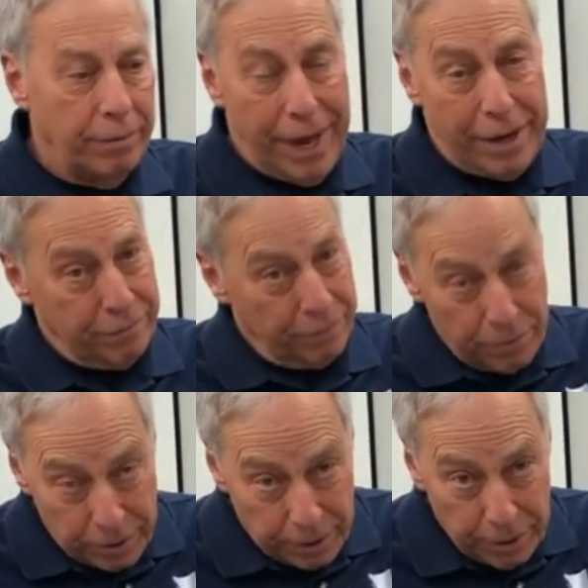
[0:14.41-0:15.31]
last
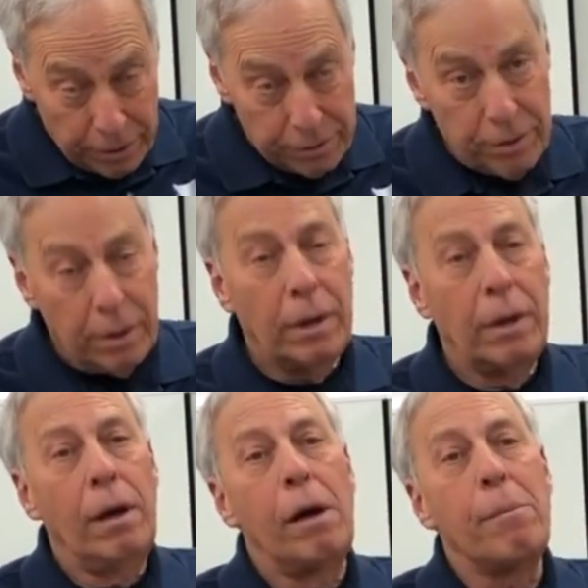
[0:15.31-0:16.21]
few years
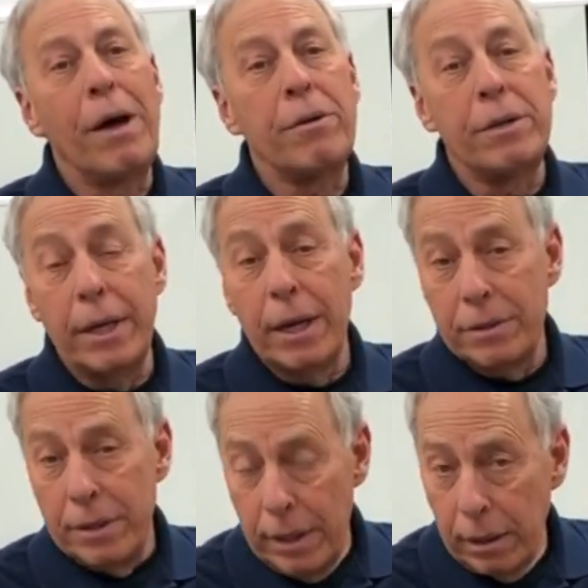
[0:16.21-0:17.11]
about
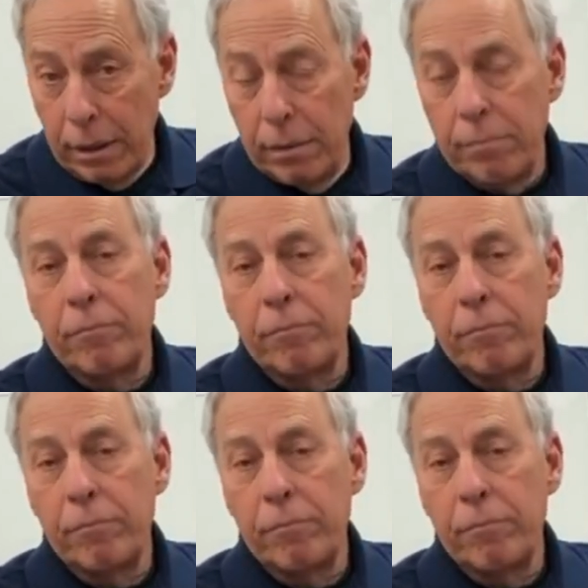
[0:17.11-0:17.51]
DSD.